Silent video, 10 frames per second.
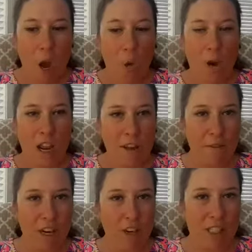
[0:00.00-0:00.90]
when he
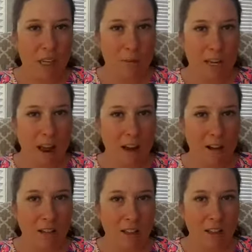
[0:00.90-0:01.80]
figured something
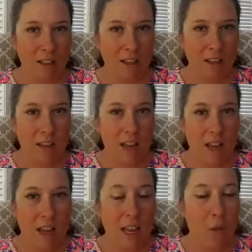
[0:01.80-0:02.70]
out,
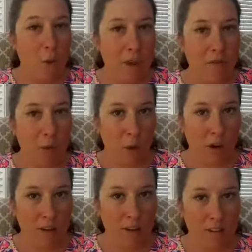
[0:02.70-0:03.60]
he went for
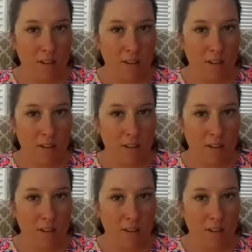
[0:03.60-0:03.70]
it.